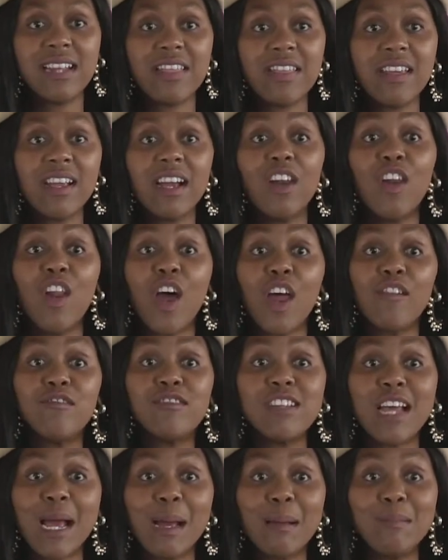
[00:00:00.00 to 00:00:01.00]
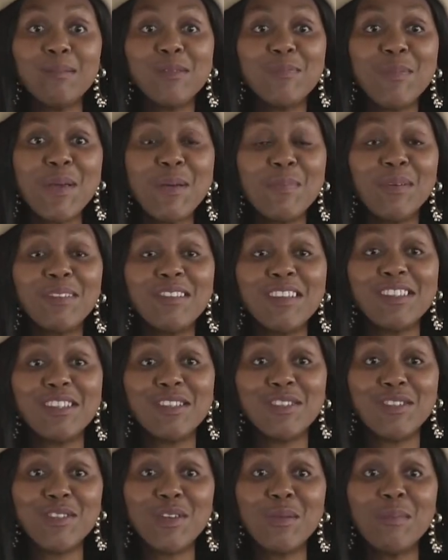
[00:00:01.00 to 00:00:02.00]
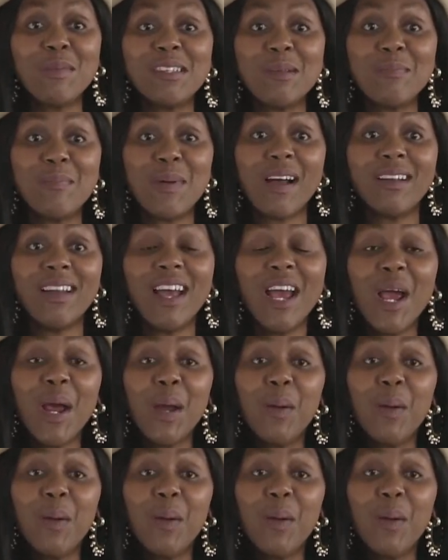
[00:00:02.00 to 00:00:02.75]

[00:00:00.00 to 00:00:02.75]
I think a lot of times people just assume it's about